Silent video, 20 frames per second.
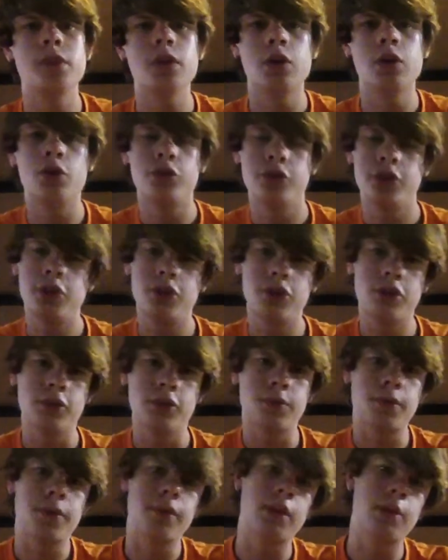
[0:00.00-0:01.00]
Only do
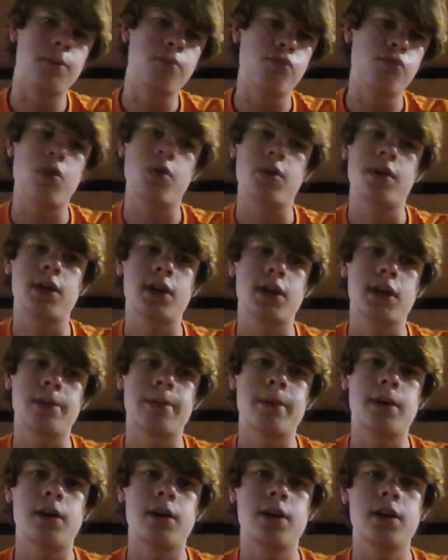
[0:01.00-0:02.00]
this with a broken
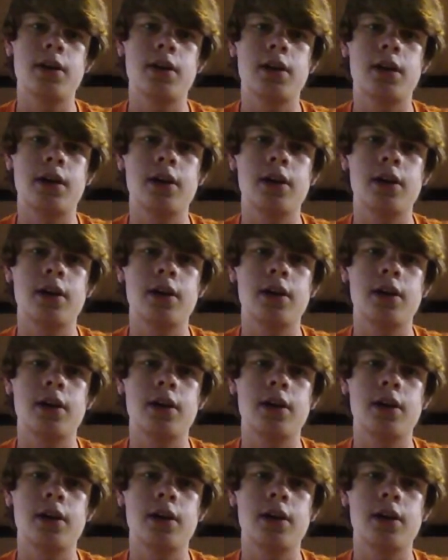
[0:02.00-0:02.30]
iPod,